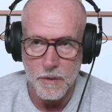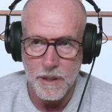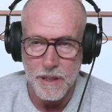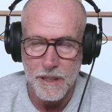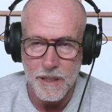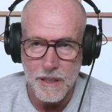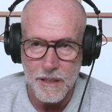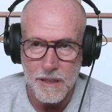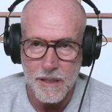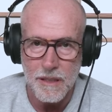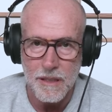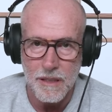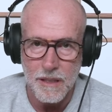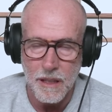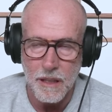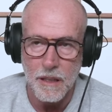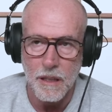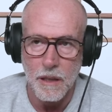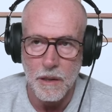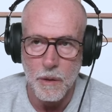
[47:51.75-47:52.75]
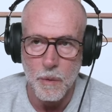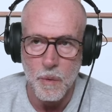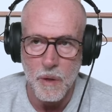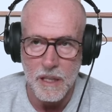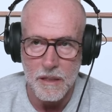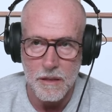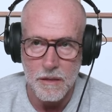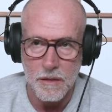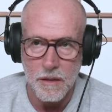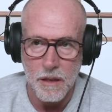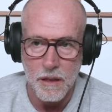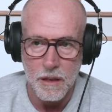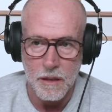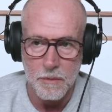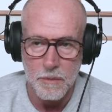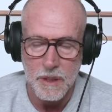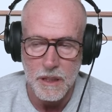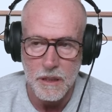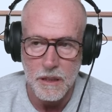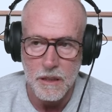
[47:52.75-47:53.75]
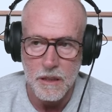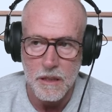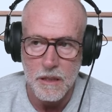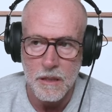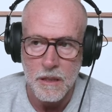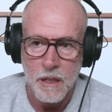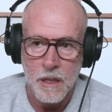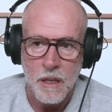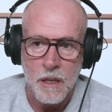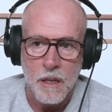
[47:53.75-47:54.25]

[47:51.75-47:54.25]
He doesn't say it on the West Lawn because